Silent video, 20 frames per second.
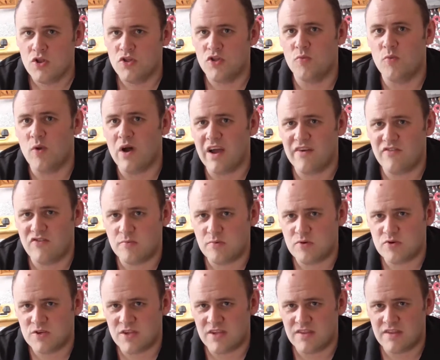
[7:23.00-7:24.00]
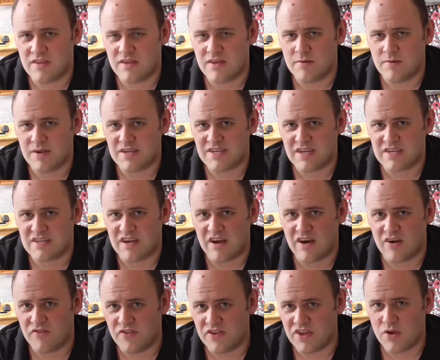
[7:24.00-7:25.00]
the rivalry between the
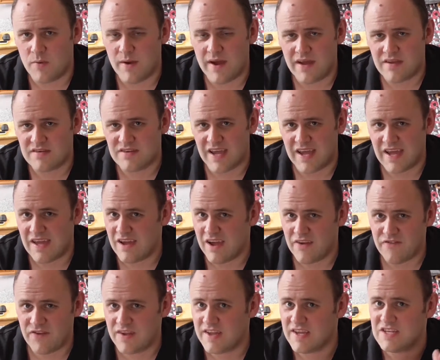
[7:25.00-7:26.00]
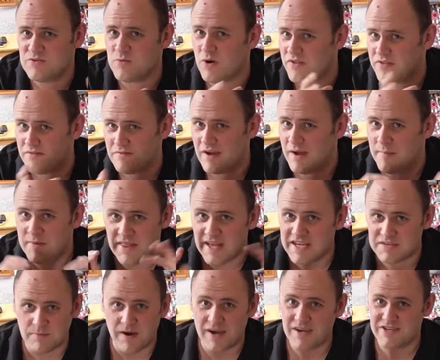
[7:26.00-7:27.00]
USSR and the USA, I think is what... I mean,
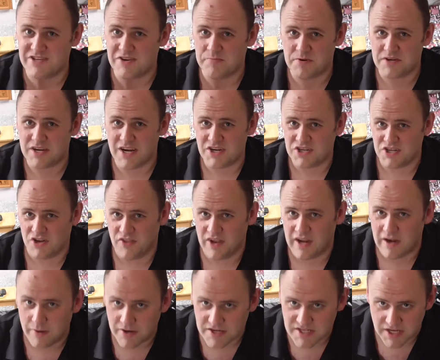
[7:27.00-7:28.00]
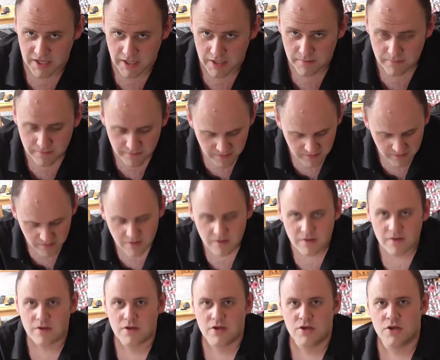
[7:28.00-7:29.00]
that's my interpretation of the lyrics here.
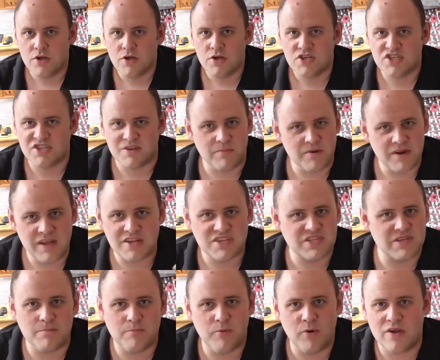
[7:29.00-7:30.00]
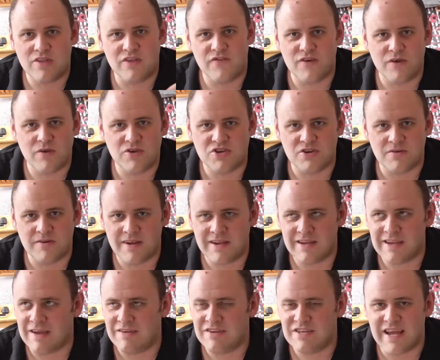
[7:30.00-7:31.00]
Somebody at some point in the future,
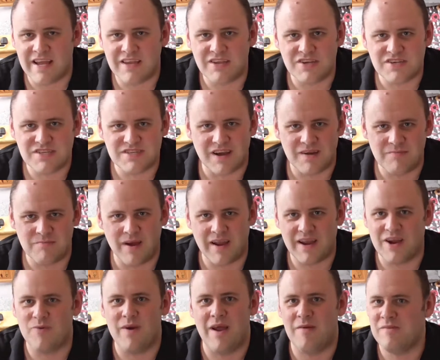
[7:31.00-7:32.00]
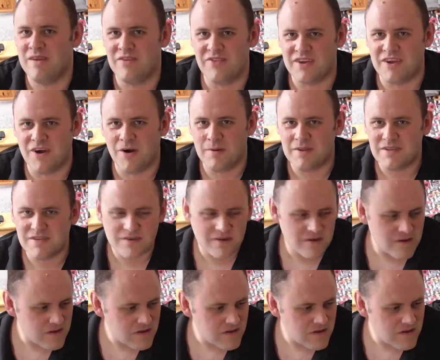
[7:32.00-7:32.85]
in 10 years' time, might correct me in the comments.